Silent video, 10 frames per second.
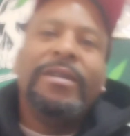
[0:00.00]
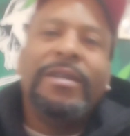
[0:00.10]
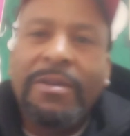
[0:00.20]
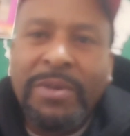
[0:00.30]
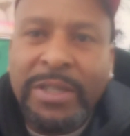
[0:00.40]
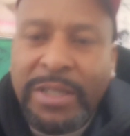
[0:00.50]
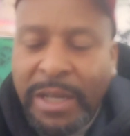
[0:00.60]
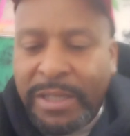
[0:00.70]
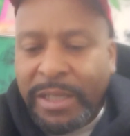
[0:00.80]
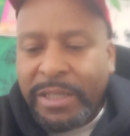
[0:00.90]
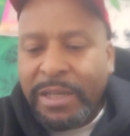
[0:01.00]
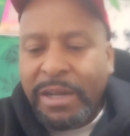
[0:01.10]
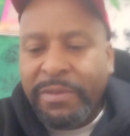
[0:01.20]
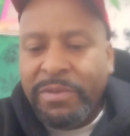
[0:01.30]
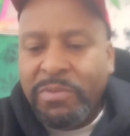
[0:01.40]
yeah, we just take that shit
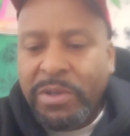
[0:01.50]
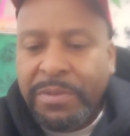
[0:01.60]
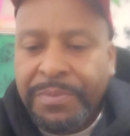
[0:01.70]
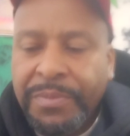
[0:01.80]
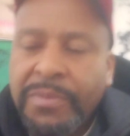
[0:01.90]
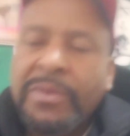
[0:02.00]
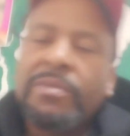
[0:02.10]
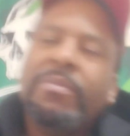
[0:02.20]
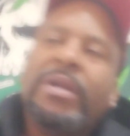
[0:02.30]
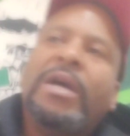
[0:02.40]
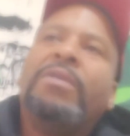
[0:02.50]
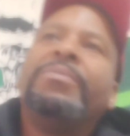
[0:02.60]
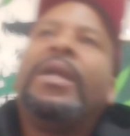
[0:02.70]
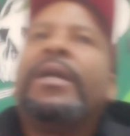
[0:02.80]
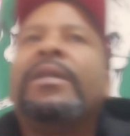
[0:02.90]
everywhere. But I don't
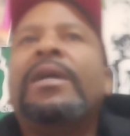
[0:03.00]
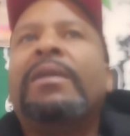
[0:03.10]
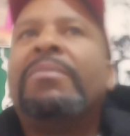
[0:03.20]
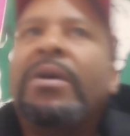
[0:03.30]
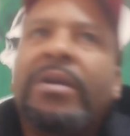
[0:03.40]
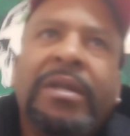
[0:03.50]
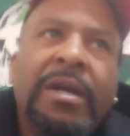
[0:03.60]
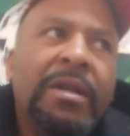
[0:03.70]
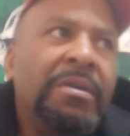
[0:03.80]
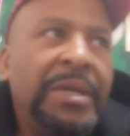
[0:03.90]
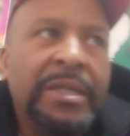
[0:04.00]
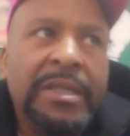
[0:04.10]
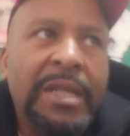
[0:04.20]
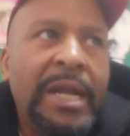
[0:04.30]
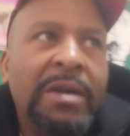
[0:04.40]
be liking that about Canelo
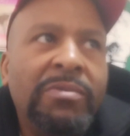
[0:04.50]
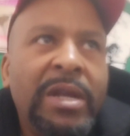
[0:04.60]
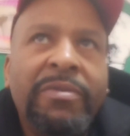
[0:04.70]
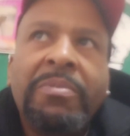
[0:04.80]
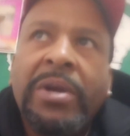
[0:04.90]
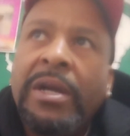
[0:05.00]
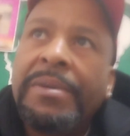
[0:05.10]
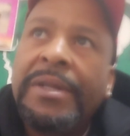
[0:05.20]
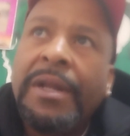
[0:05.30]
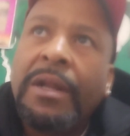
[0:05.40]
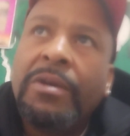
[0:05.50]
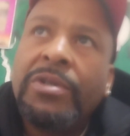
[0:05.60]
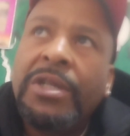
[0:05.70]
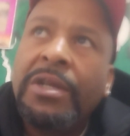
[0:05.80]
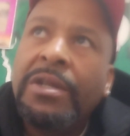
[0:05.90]
because they don't never bring up Canelo
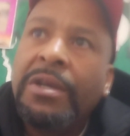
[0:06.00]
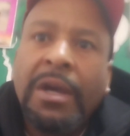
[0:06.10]
cheated.